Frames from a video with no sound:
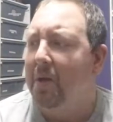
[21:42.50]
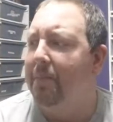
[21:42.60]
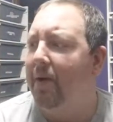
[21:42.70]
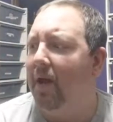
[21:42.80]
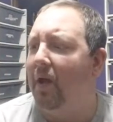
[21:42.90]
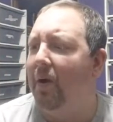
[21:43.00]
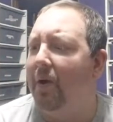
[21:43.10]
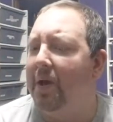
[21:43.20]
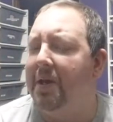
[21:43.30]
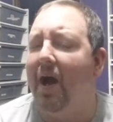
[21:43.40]
But
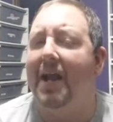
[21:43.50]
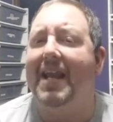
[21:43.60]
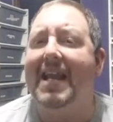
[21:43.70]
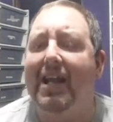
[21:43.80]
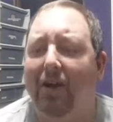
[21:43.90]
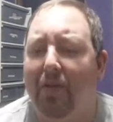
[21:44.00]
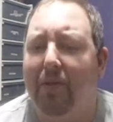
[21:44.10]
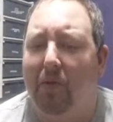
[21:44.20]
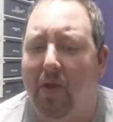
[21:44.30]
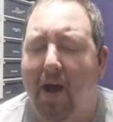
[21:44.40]
not near the
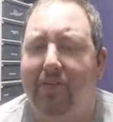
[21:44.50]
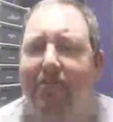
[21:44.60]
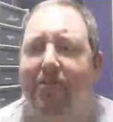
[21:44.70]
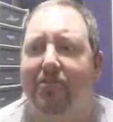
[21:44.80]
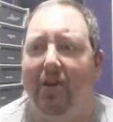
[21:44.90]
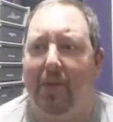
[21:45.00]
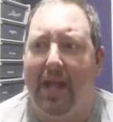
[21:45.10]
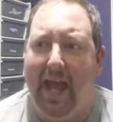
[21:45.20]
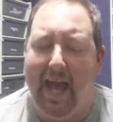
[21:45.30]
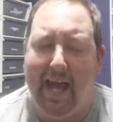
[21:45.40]
losses that we
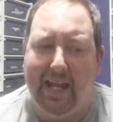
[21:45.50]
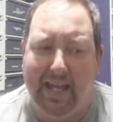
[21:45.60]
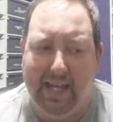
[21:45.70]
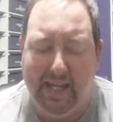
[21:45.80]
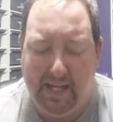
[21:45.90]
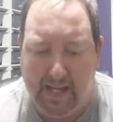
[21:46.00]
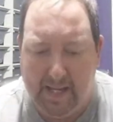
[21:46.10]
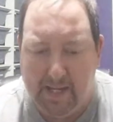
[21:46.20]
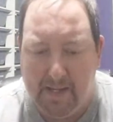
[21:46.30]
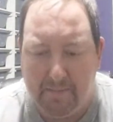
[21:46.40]
had in
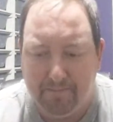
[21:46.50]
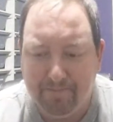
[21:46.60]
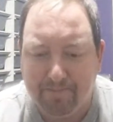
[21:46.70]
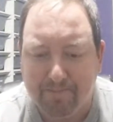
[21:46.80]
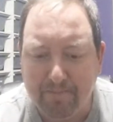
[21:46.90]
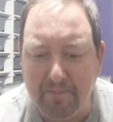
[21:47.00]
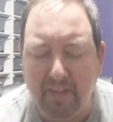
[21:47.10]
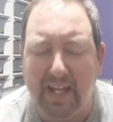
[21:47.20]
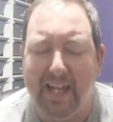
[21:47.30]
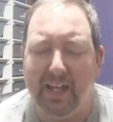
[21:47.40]

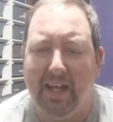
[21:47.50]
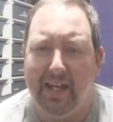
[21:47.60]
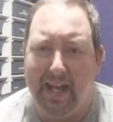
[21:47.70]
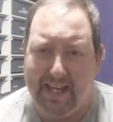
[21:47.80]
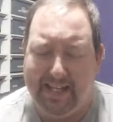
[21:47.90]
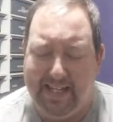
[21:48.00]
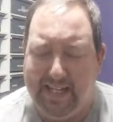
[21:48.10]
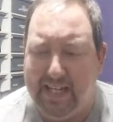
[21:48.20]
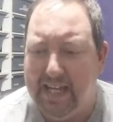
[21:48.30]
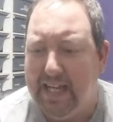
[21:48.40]

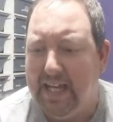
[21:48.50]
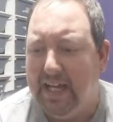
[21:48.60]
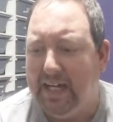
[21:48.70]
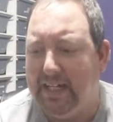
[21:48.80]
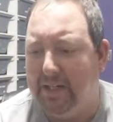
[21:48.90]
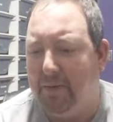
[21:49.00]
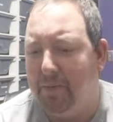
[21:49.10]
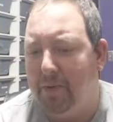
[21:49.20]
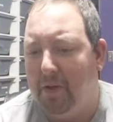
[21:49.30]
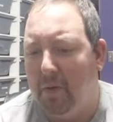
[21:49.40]
19.
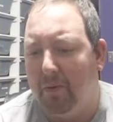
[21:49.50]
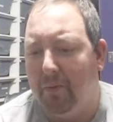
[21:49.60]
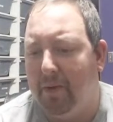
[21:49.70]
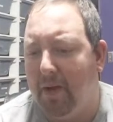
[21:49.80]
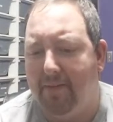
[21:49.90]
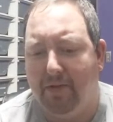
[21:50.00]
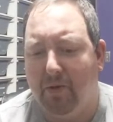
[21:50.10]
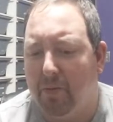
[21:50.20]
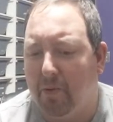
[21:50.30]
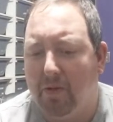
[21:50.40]
Where we were having
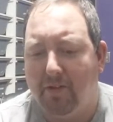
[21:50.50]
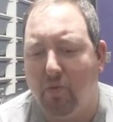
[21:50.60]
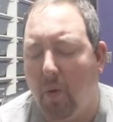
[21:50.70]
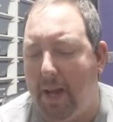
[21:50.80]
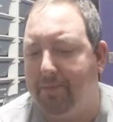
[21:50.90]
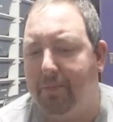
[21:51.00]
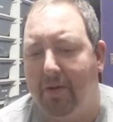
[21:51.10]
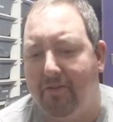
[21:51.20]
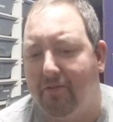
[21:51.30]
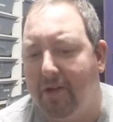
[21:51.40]
total clutch wipes pretty
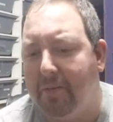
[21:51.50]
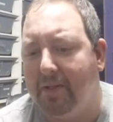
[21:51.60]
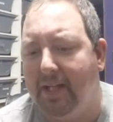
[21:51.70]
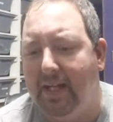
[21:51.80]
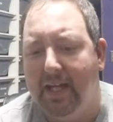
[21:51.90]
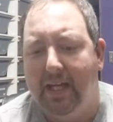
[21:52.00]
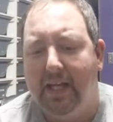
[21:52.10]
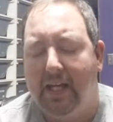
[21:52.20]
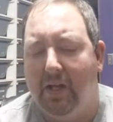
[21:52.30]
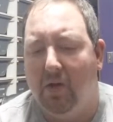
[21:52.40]
frequently.
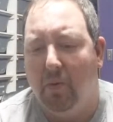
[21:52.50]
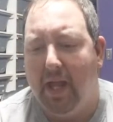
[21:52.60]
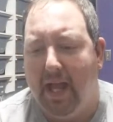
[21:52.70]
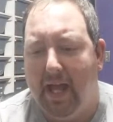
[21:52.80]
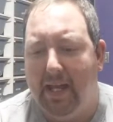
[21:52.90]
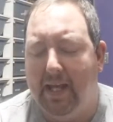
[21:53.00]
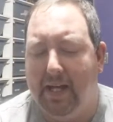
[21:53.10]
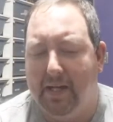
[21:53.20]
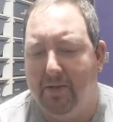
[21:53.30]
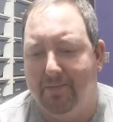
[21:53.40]
We had,
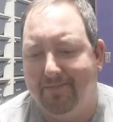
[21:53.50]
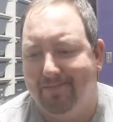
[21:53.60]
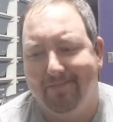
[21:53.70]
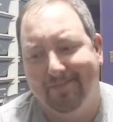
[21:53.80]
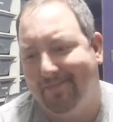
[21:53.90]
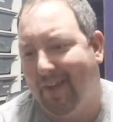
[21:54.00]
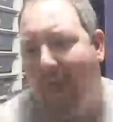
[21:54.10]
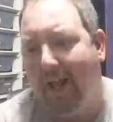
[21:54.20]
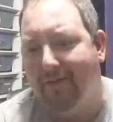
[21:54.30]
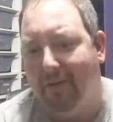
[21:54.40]
I
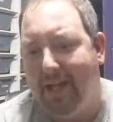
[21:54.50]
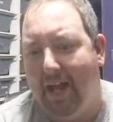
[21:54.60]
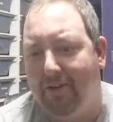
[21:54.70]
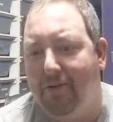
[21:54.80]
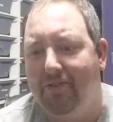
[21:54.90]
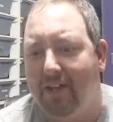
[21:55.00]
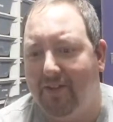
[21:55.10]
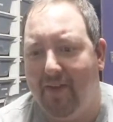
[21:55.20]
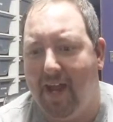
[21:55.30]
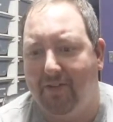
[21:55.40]
think I've only had 2 sets of
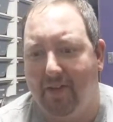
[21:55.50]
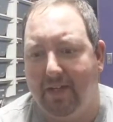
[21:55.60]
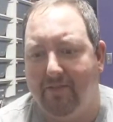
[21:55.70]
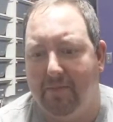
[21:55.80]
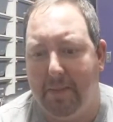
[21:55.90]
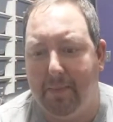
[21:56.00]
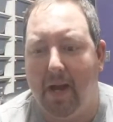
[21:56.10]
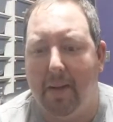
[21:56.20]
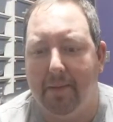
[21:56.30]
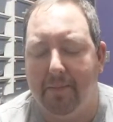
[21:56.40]
eggs that have given me
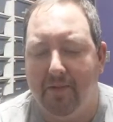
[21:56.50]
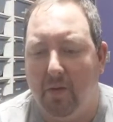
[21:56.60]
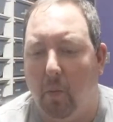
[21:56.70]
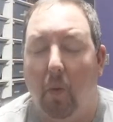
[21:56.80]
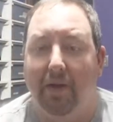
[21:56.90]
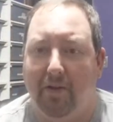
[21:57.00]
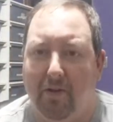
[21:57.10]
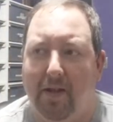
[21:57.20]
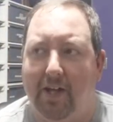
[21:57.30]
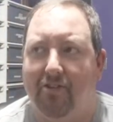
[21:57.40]
problems, and 1
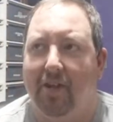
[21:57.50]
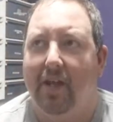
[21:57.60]
clutch